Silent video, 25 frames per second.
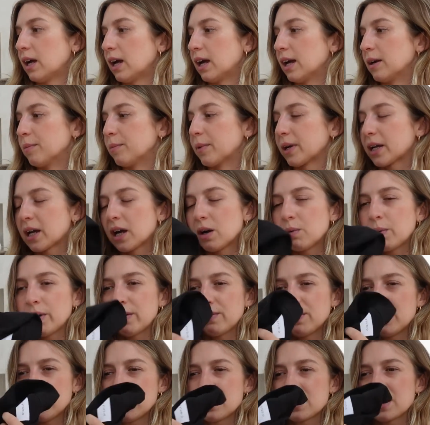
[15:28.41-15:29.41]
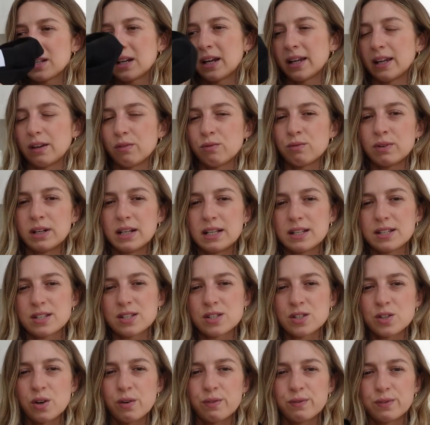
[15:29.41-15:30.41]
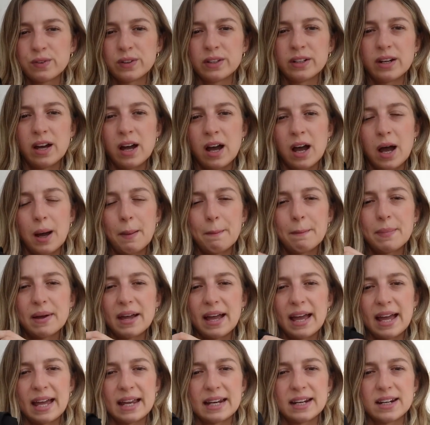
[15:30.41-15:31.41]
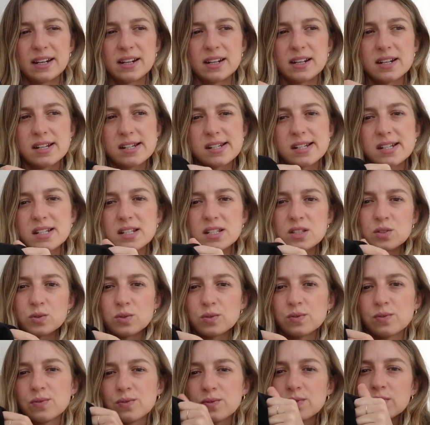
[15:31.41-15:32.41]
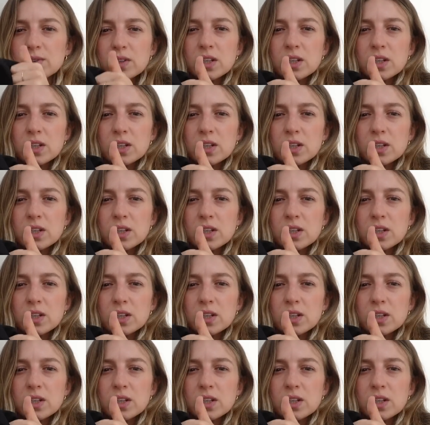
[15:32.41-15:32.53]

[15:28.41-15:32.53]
I can't wait for this to like really soften up and sort of,